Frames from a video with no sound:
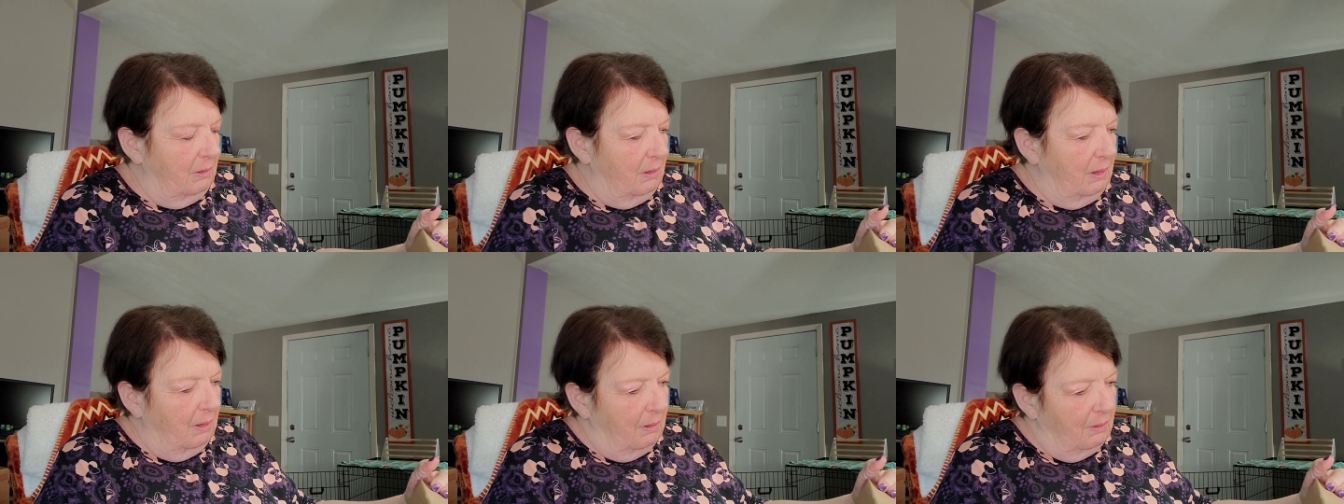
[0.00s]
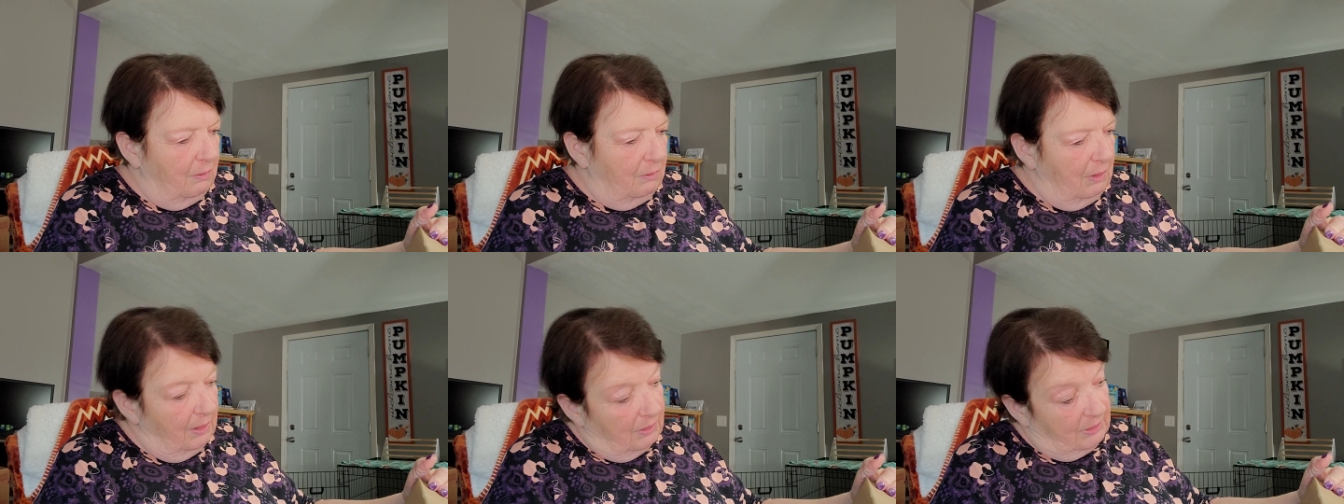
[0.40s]

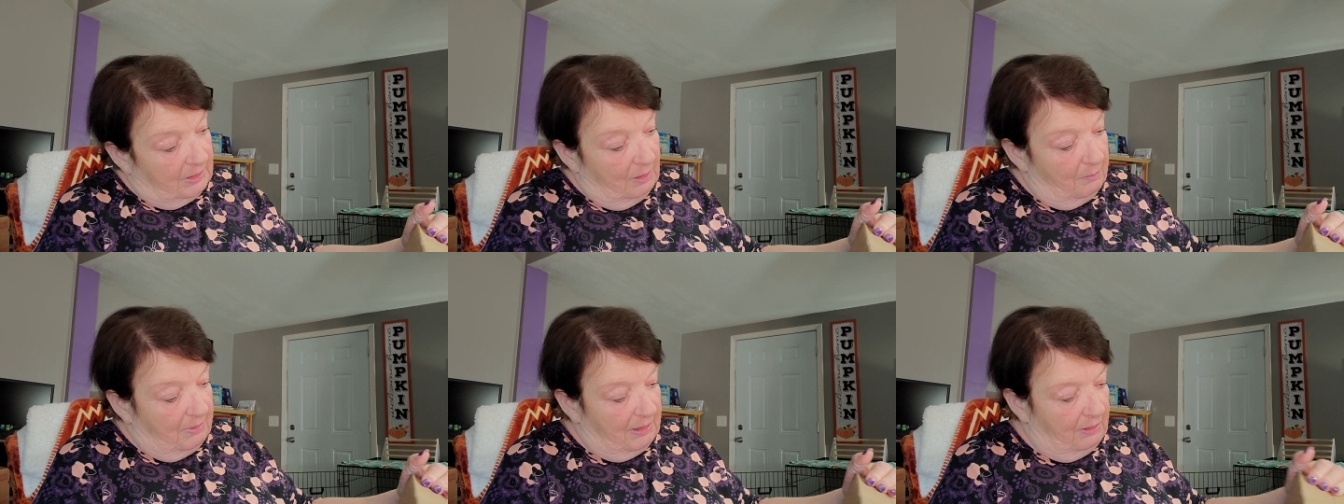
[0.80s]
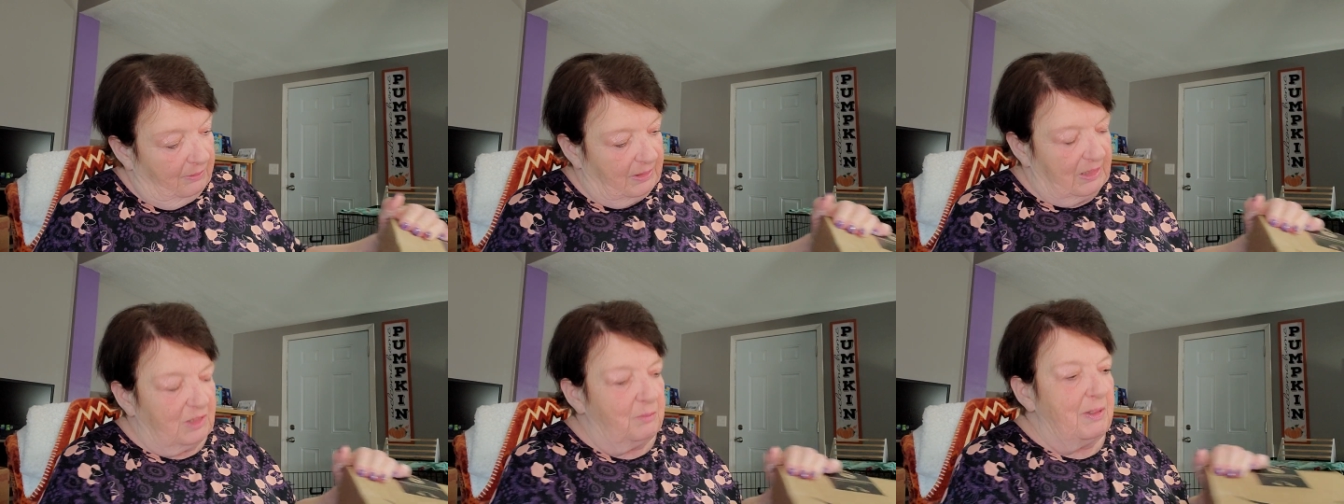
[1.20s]
Uh-oh, somebody
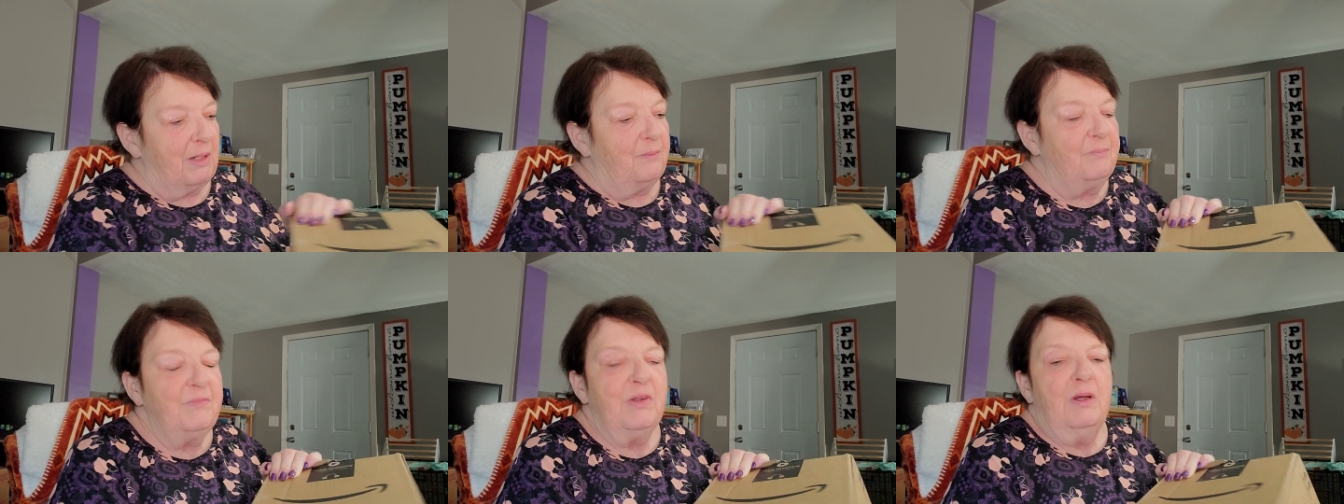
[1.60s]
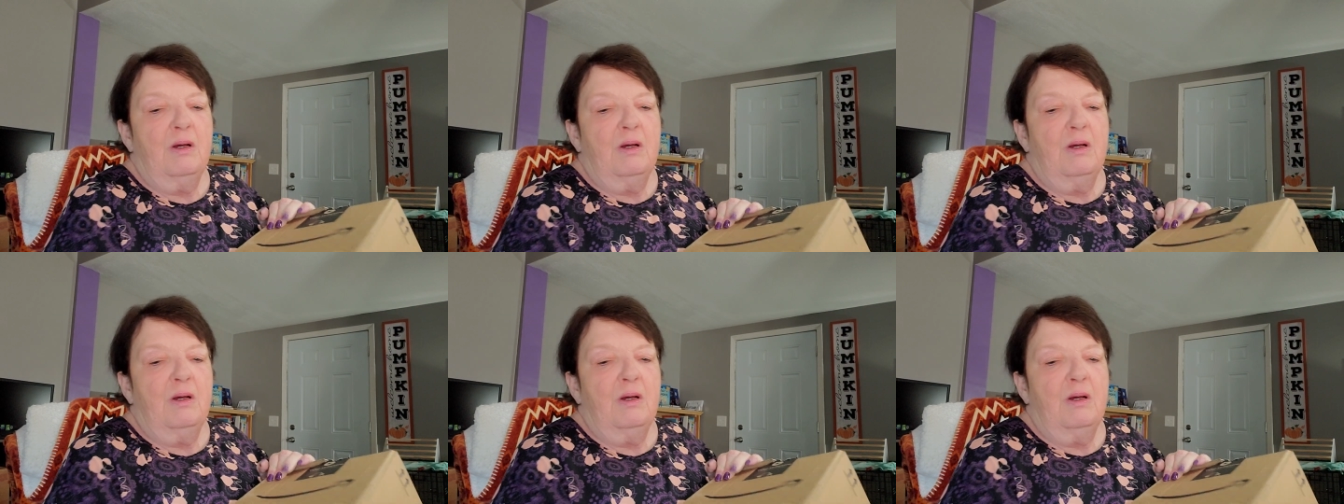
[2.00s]
else's mail.